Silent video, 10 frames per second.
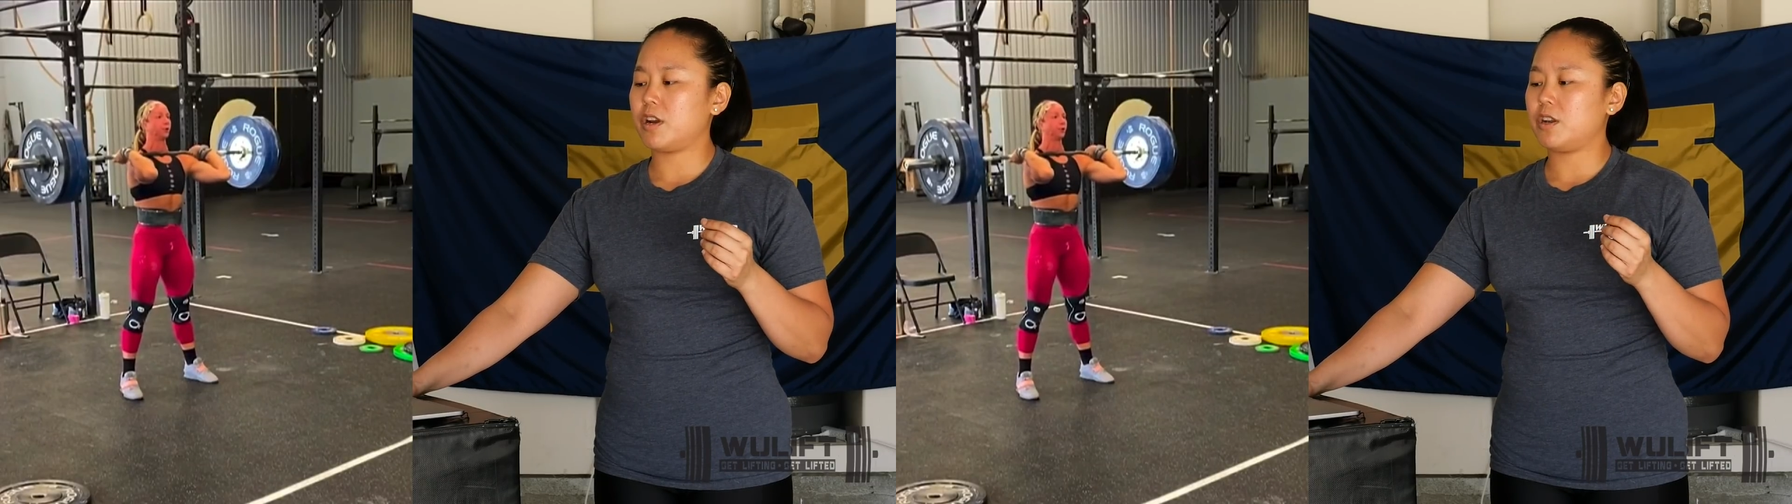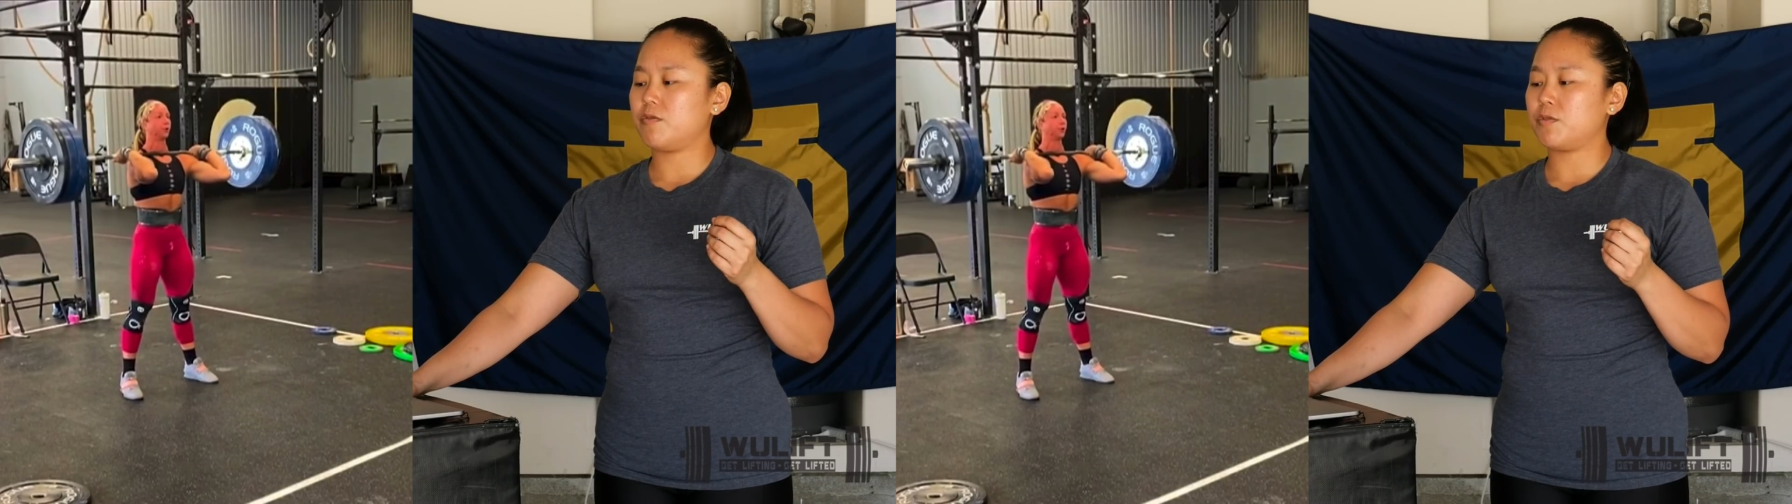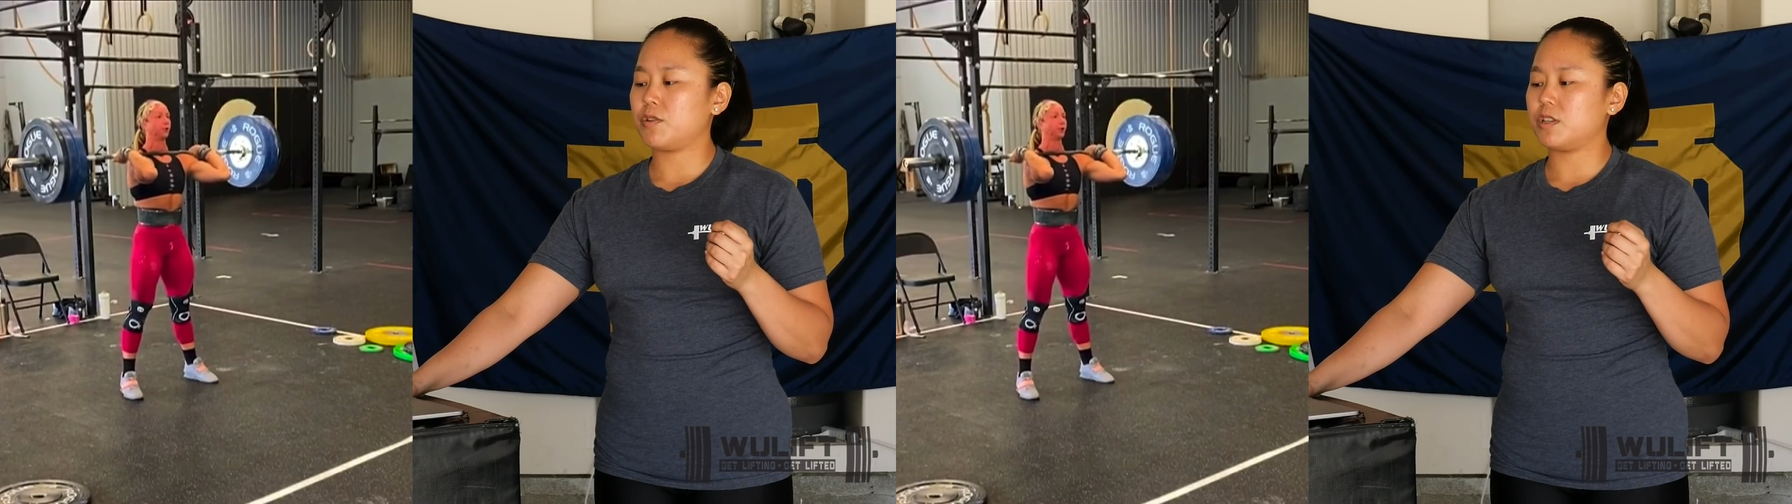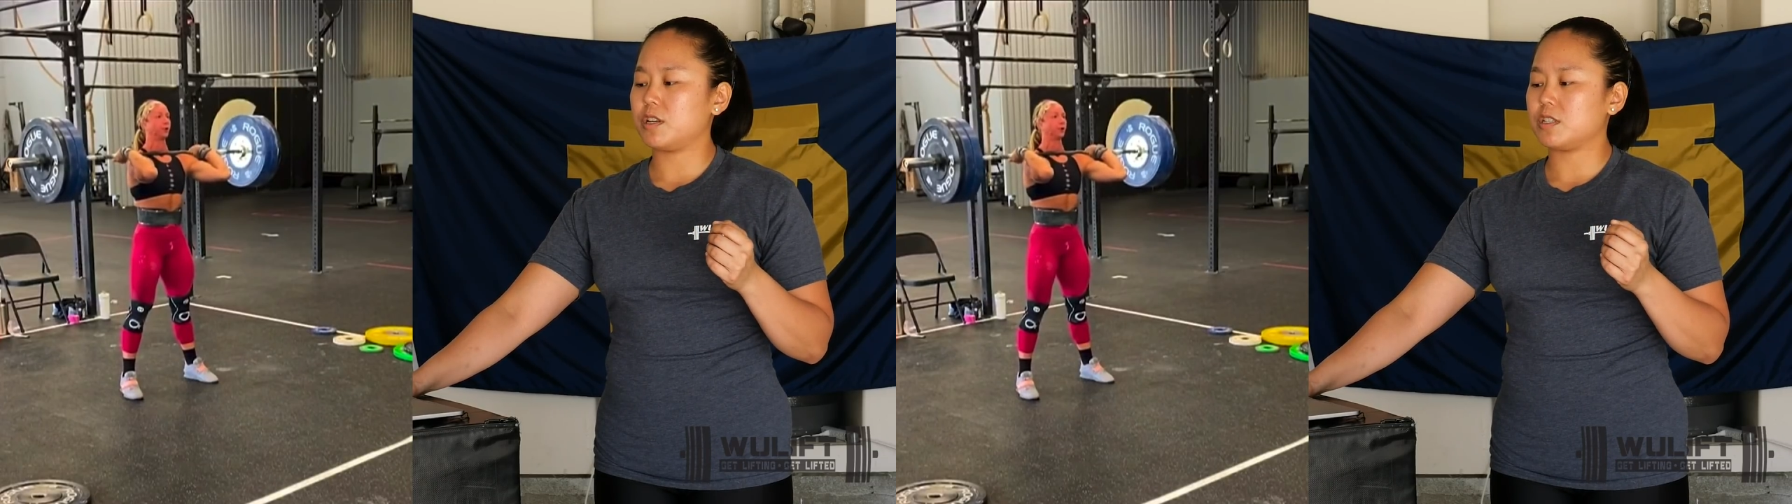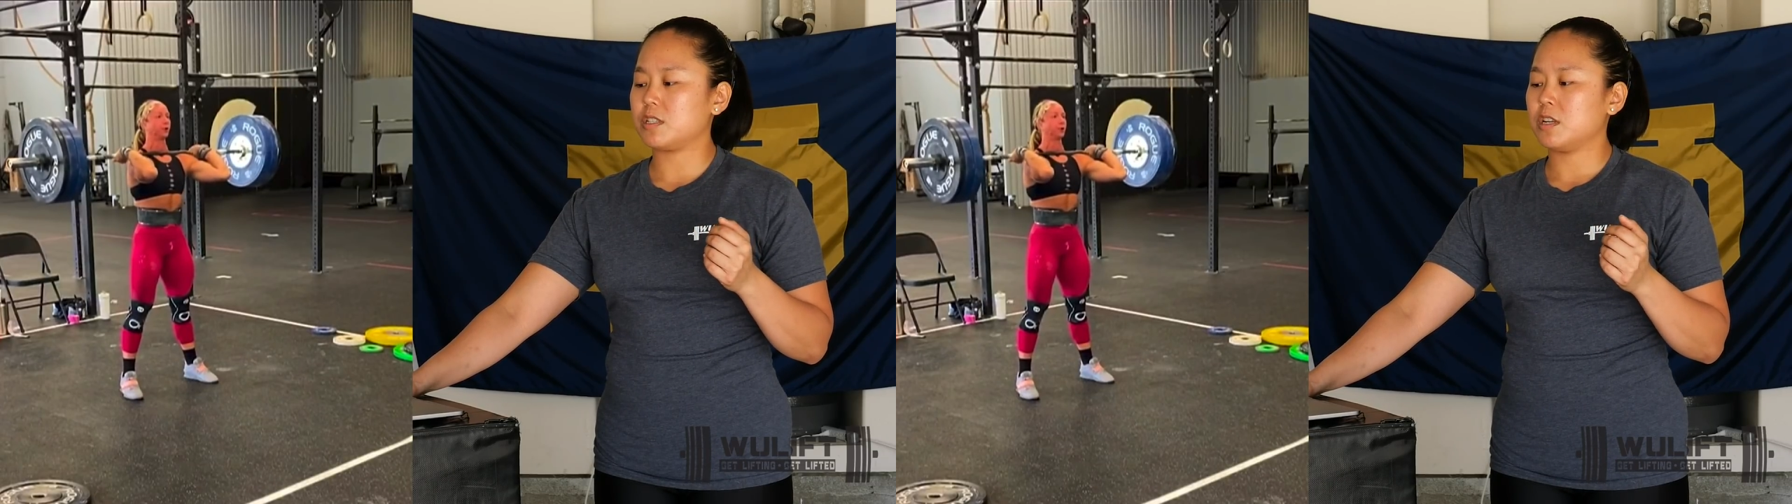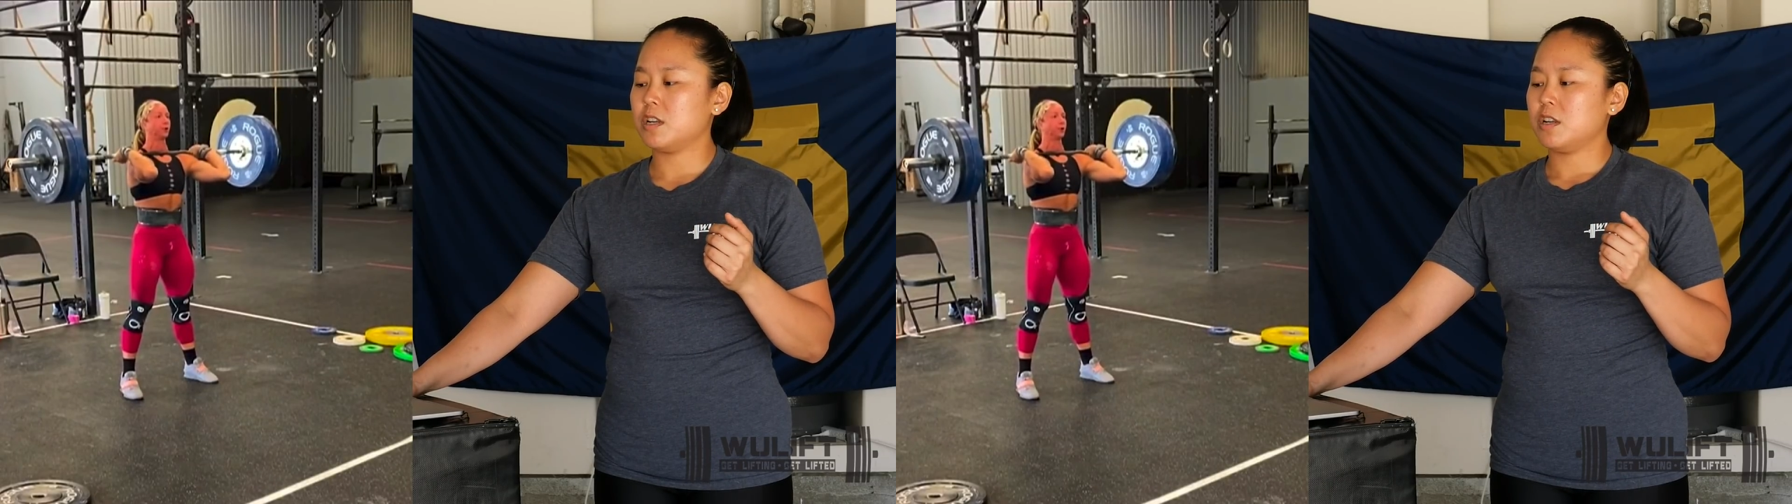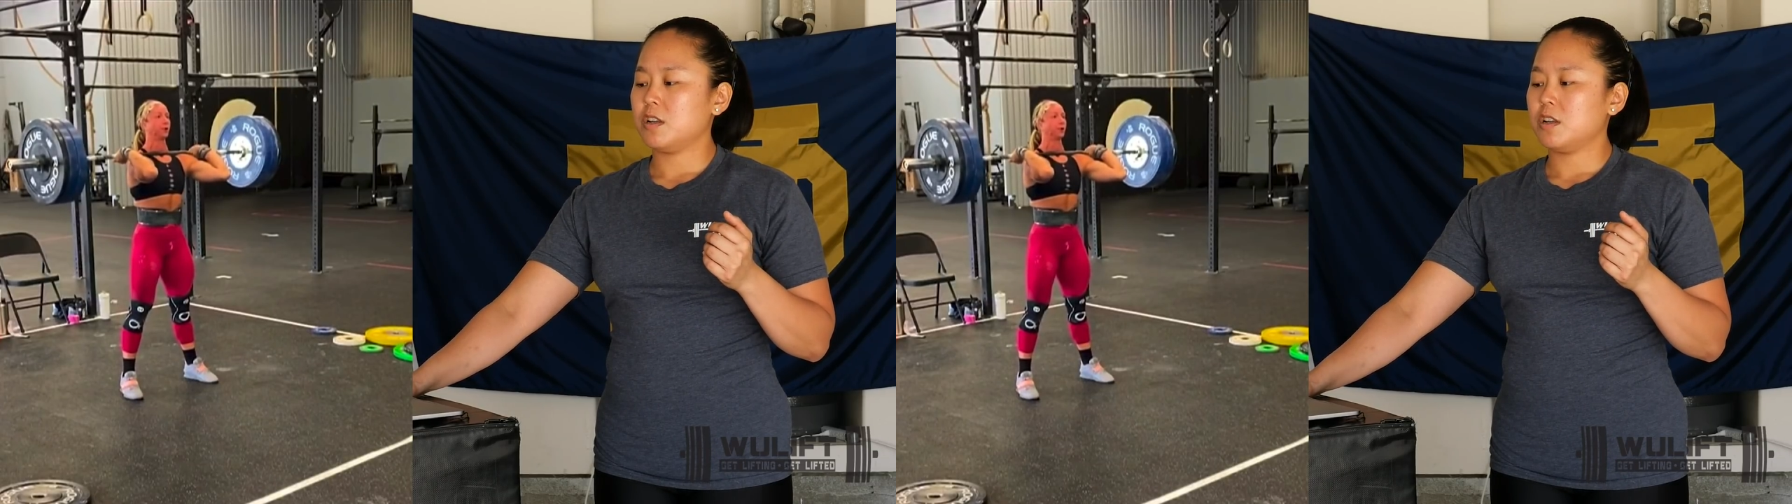ready for this